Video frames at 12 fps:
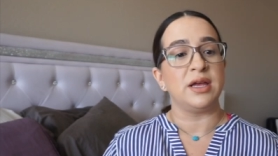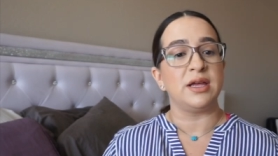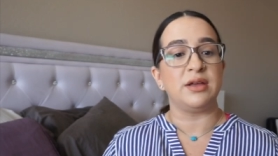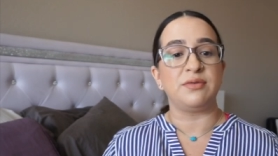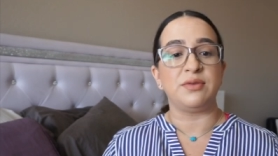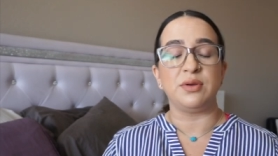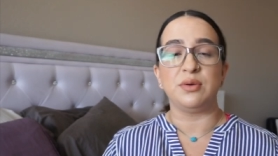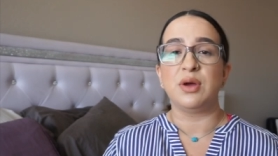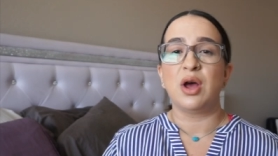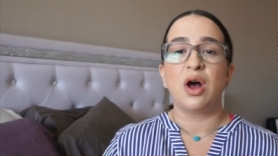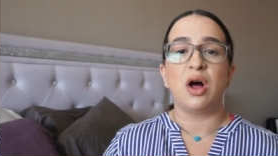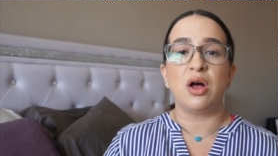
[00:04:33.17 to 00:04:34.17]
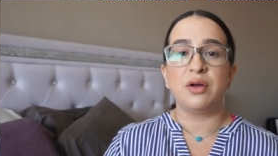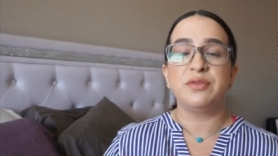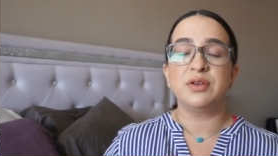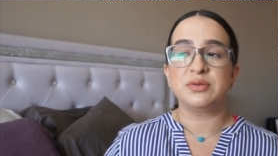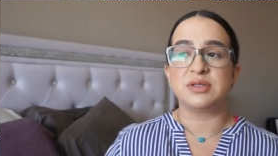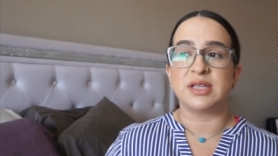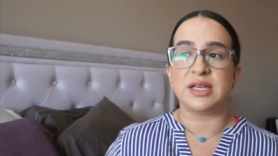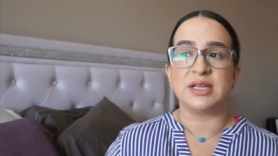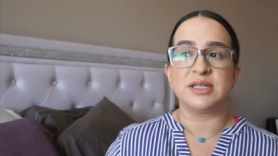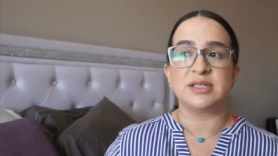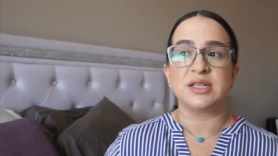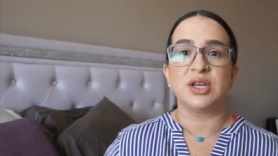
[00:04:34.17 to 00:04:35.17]
if you, all those
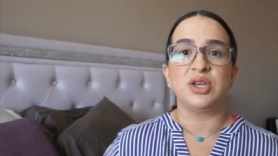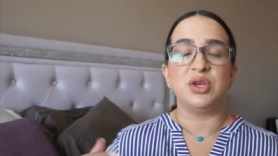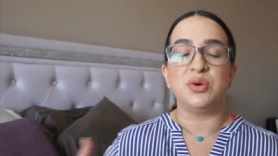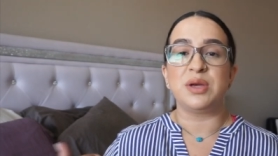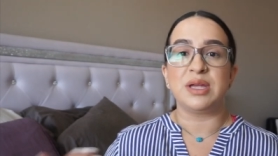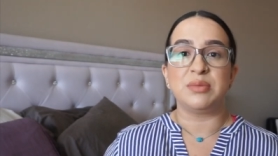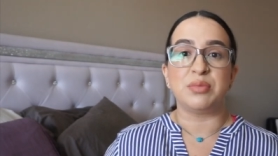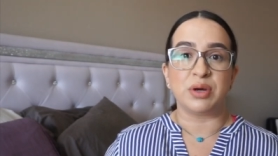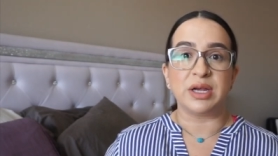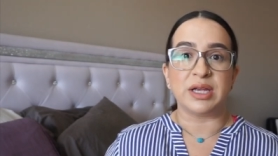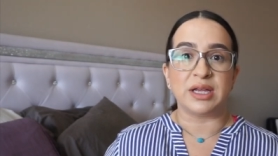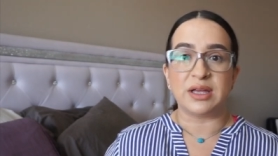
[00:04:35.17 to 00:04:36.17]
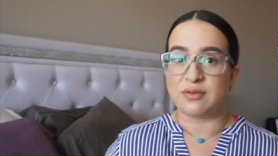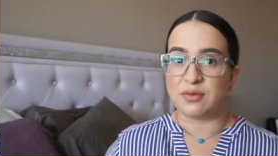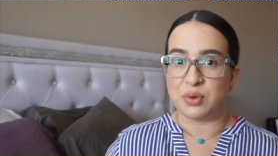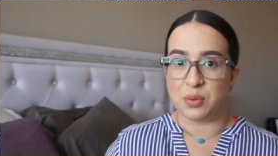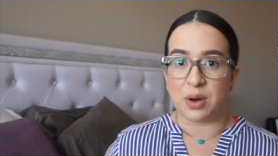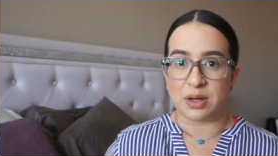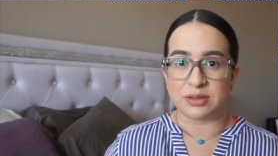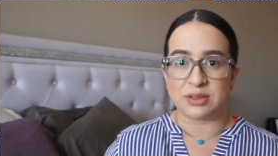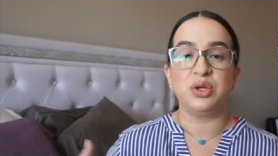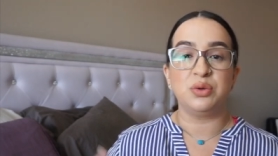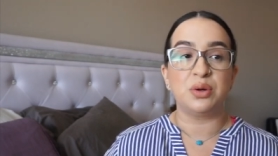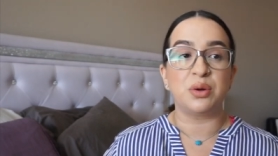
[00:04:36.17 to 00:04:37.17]
things you can bring if you want.
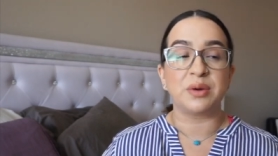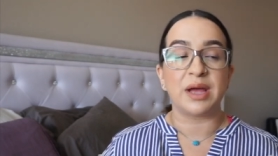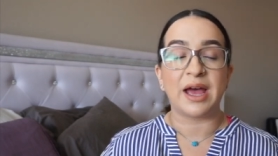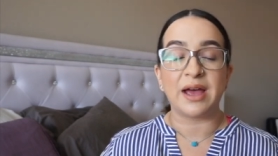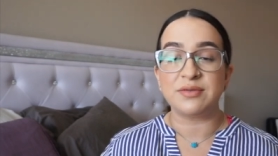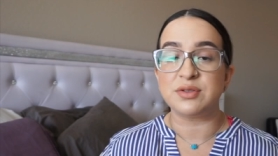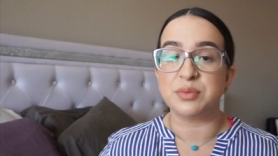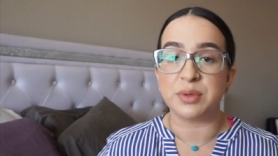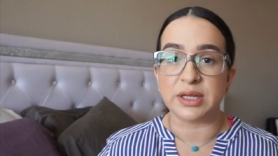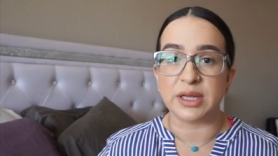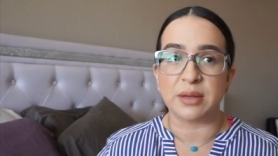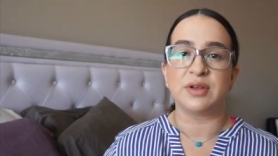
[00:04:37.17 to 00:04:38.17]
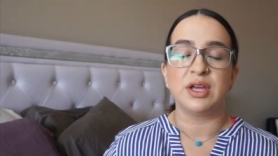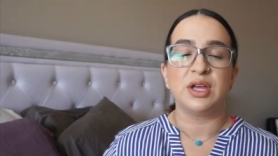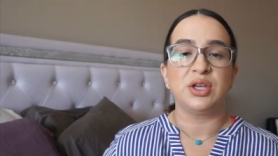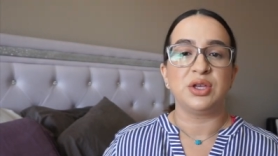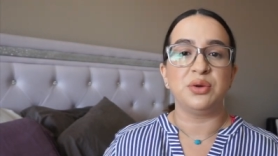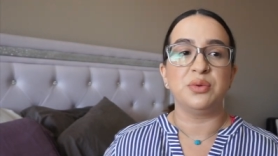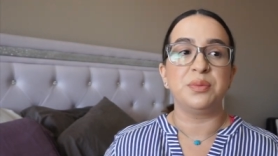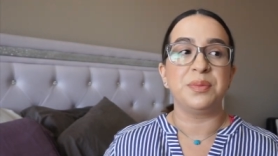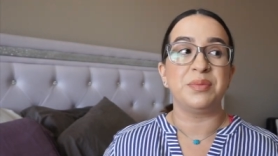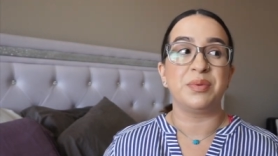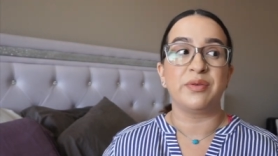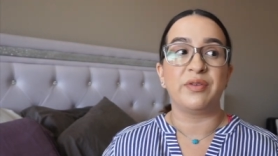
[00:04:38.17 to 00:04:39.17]
You don't have to bring them. You will be
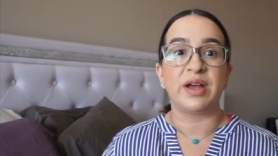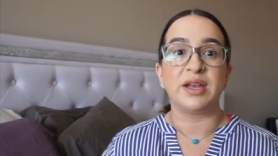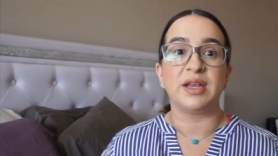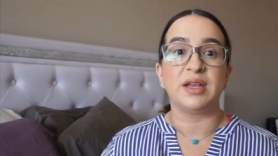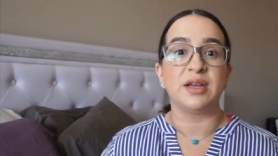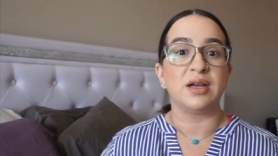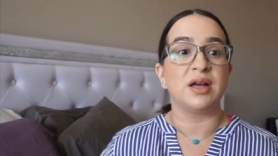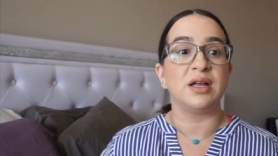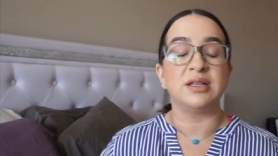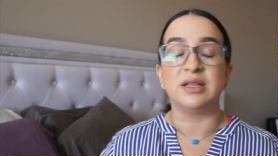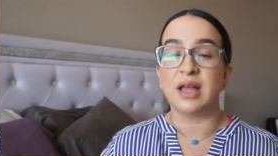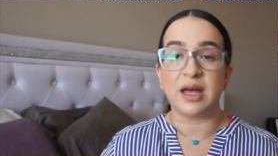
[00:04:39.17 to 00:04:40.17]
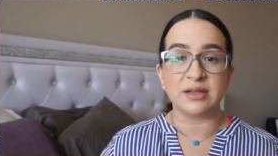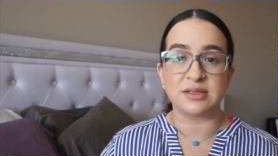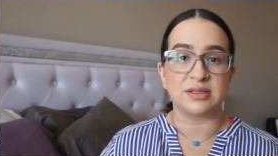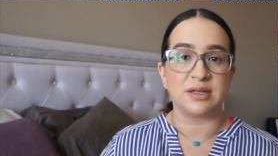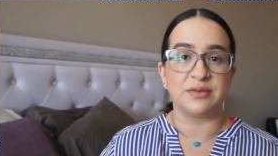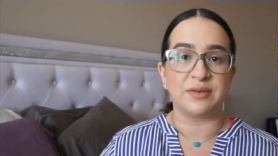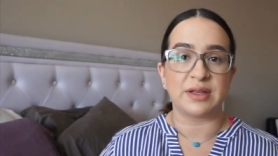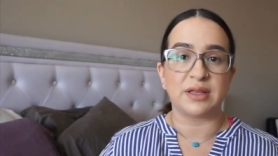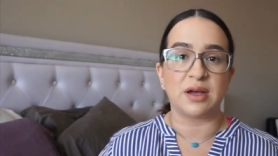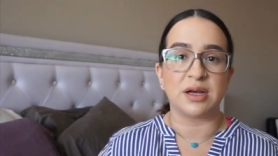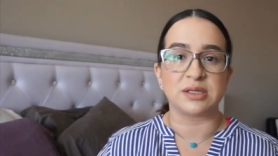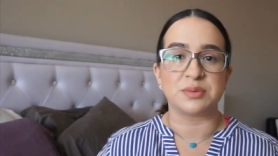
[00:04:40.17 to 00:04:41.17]
provided a lot of stuff at the
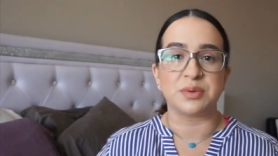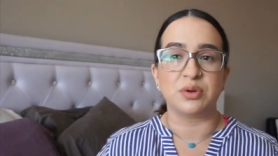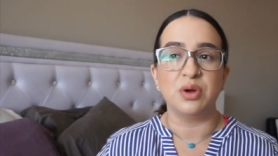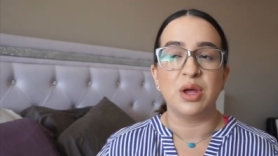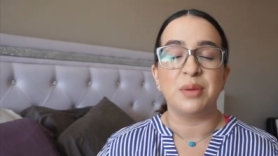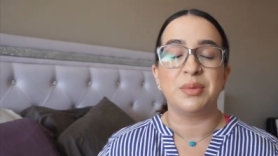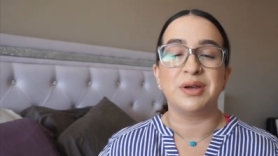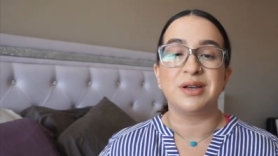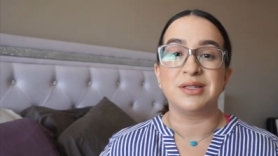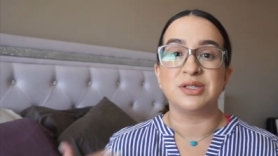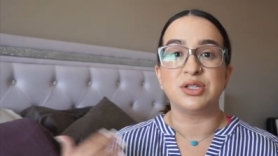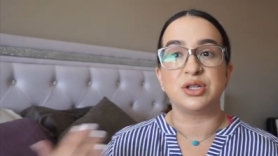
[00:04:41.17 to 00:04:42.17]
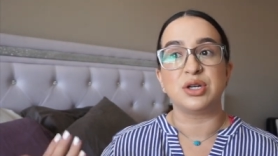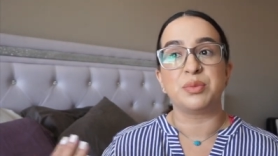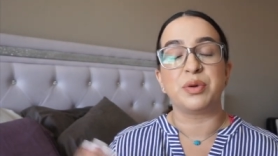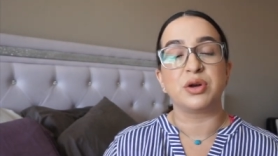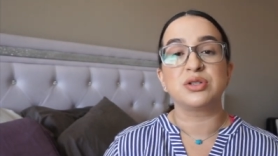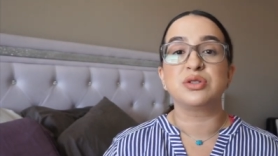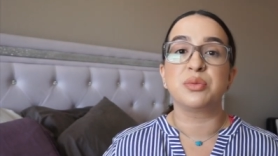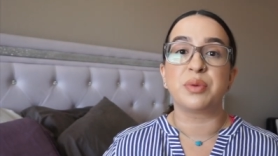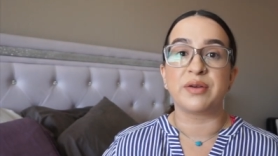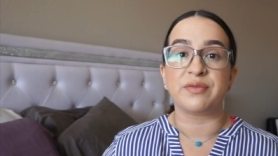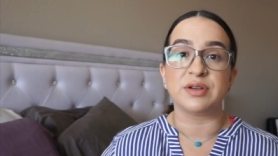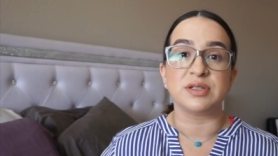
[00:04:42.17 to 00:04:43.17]
hospital, but it is your personal
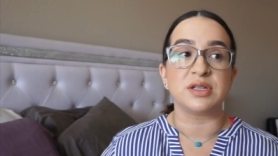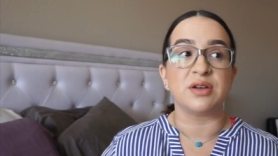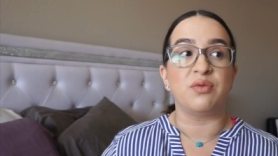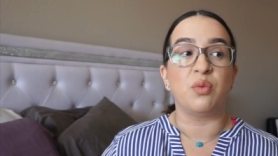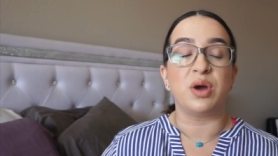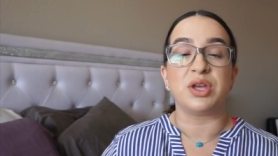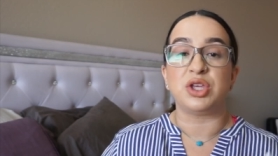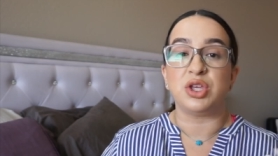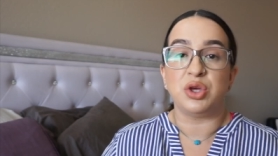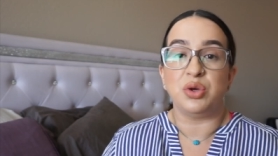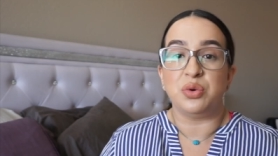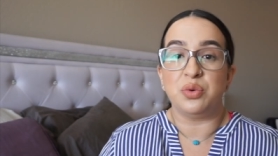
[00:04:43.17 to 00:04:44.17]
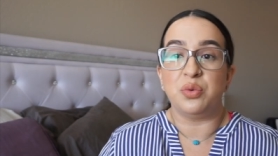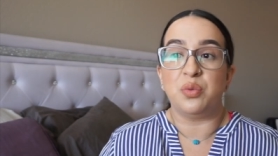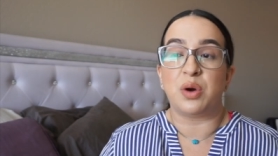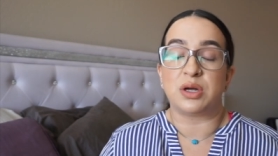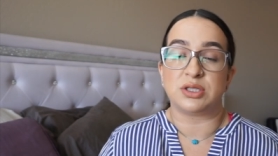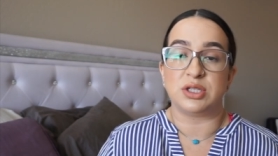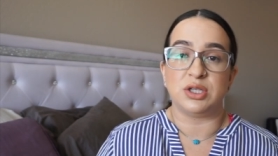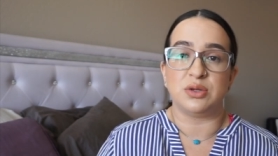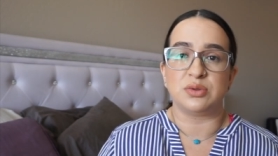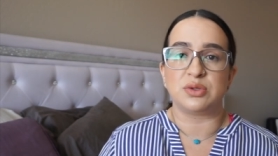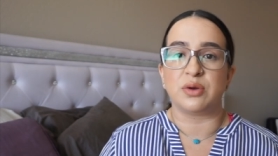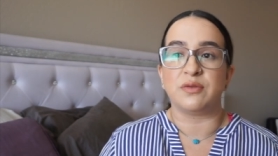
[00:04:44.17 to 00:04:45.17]
preference of what you want to
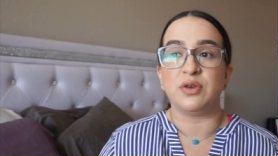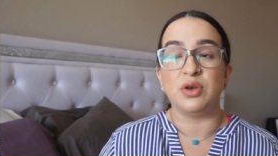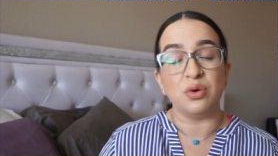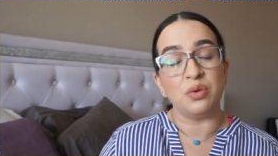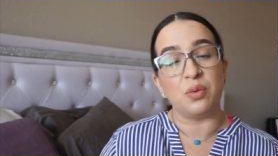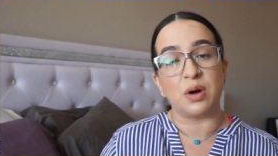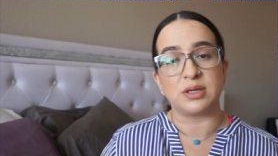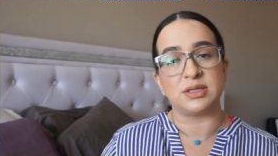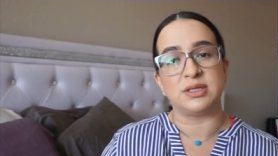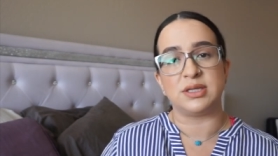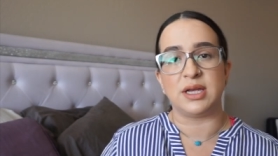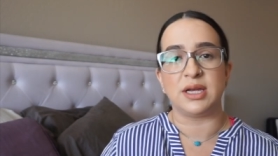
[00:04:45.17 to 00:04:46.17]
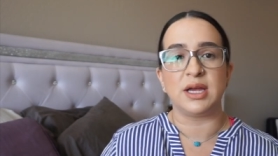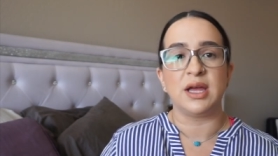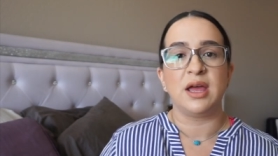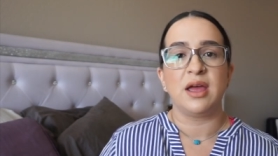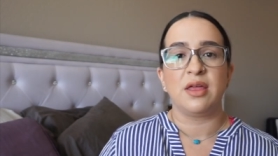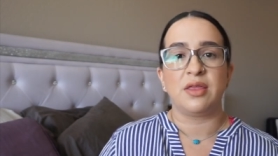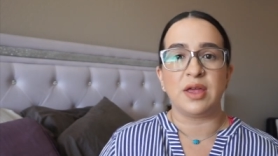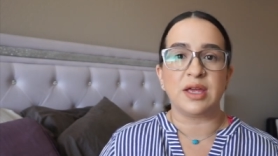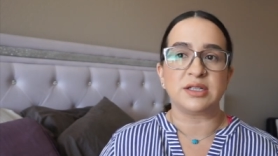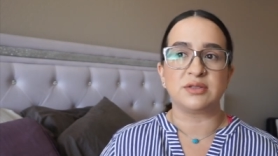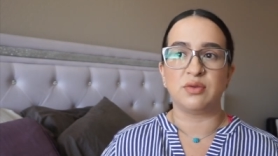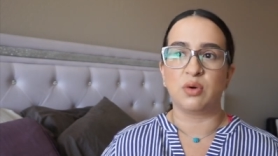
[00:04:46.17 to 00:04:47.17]
use. So if you want to take
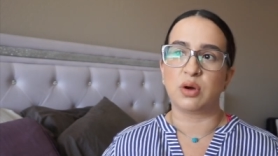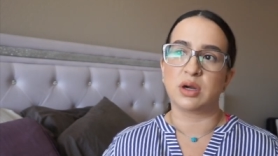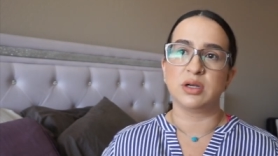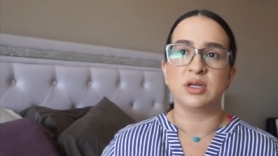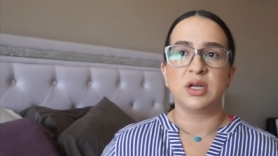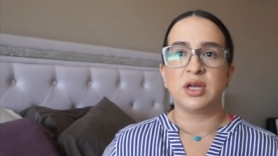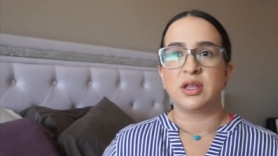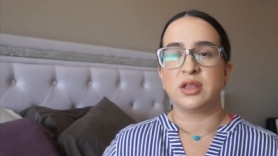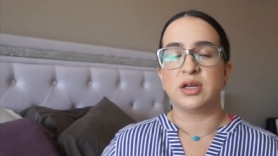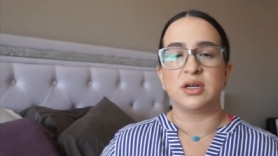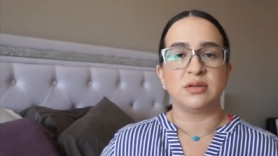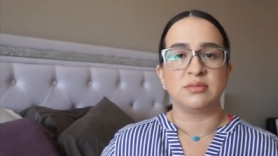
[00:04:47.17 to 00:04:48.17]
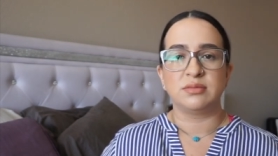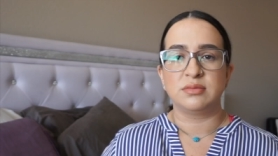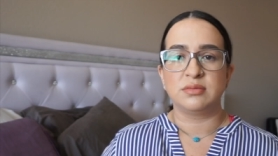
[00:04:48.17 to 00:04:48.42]
things for the